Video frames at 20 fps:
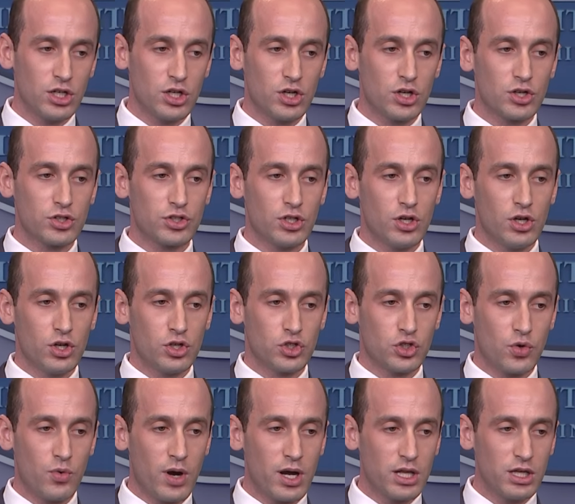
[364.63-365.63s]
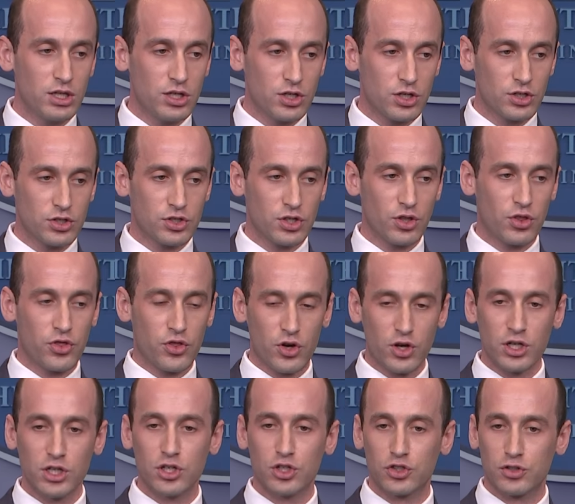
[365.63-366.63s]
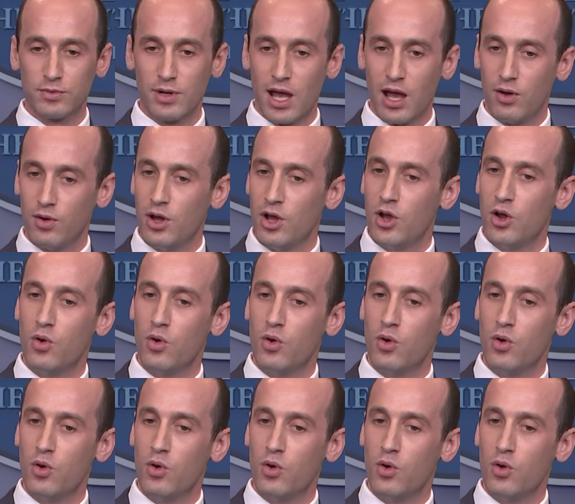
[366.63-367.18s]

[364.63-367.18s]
years, 20 years, 30 years from now,